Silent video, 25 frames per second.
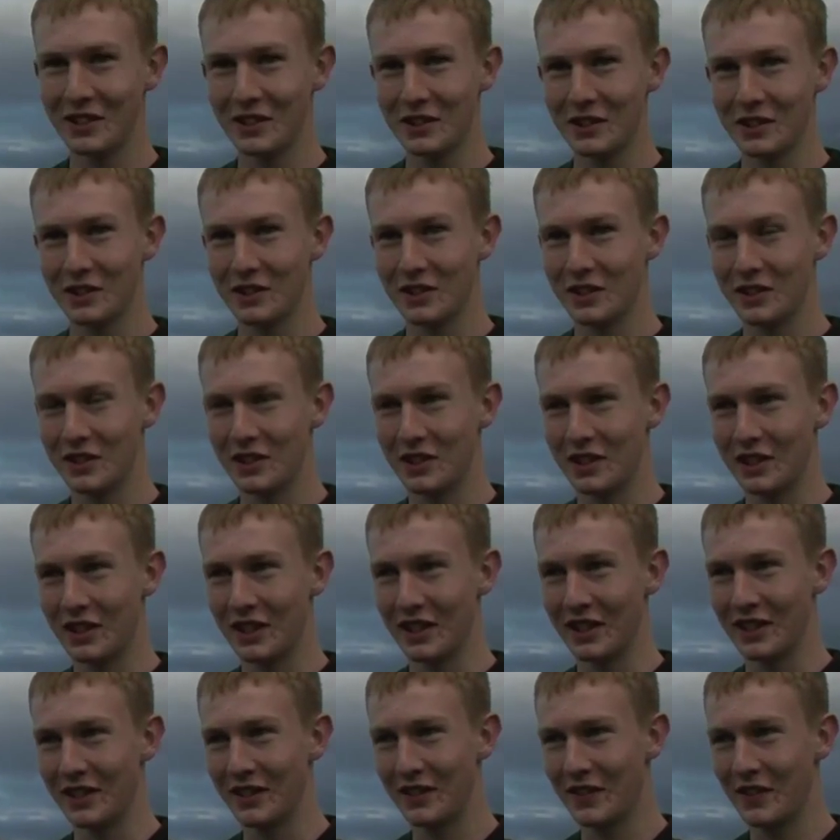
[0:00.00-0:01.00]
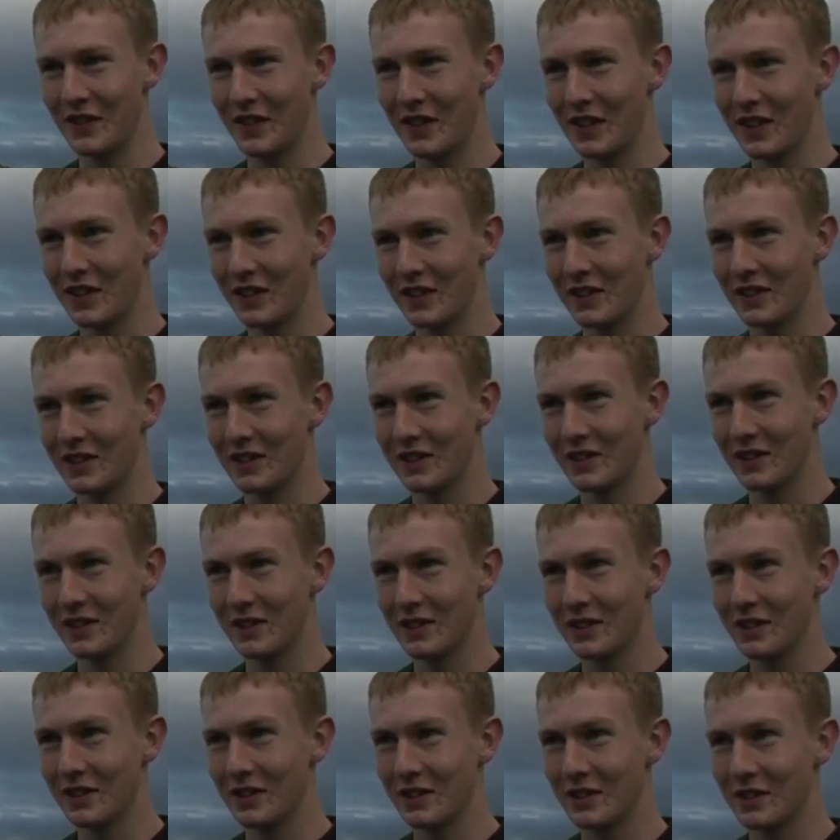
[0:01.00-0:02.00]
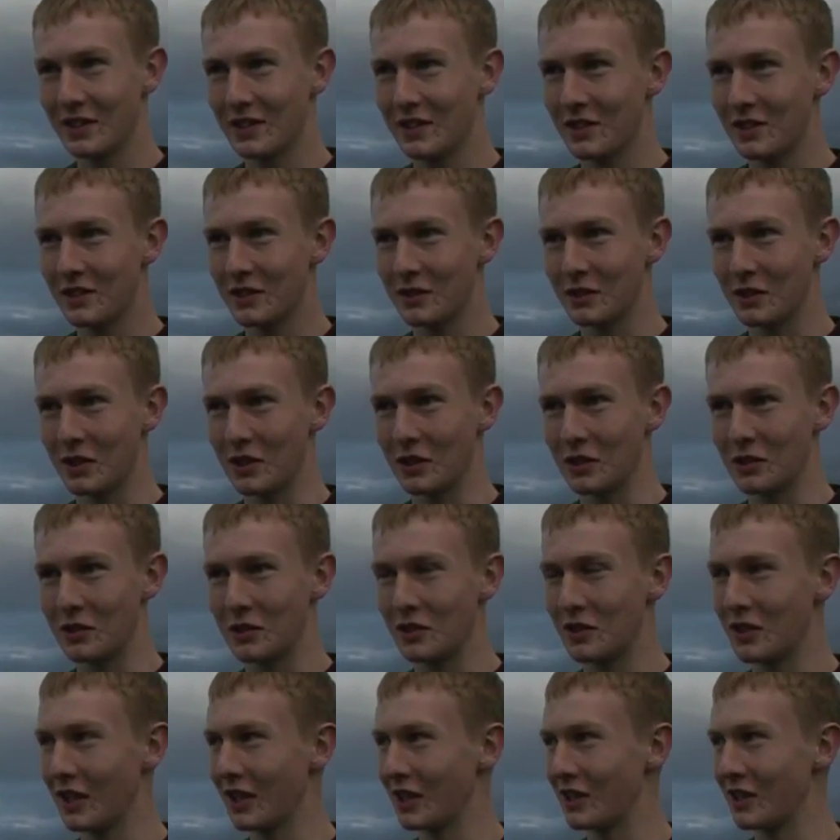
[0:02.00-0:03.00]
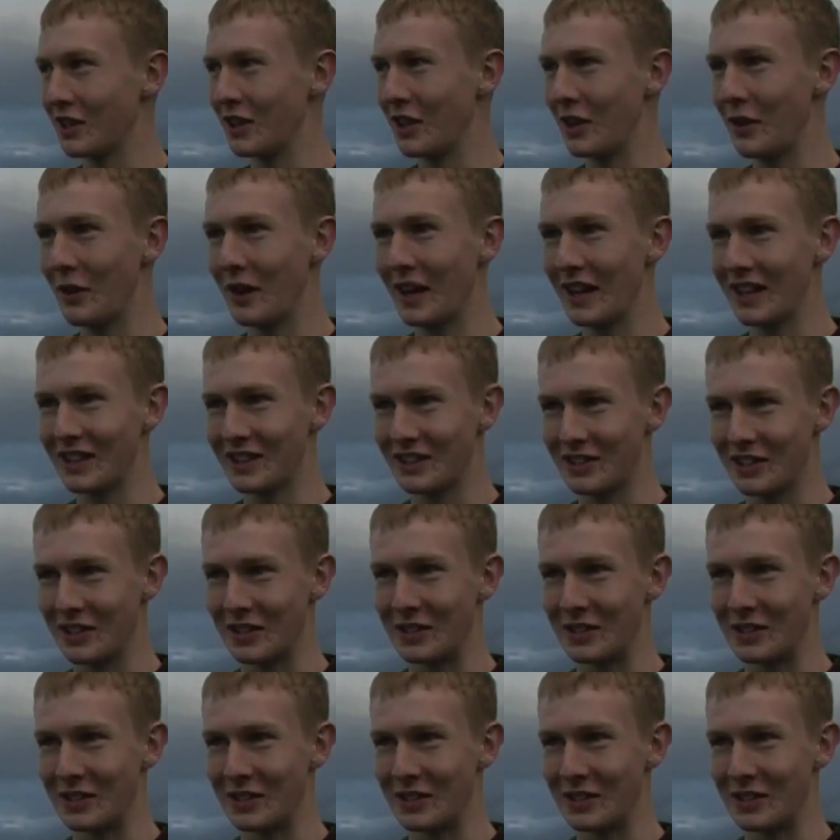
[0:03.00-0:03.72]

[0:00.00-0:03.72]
so what will you do with yeah. the money? Get, get a new axe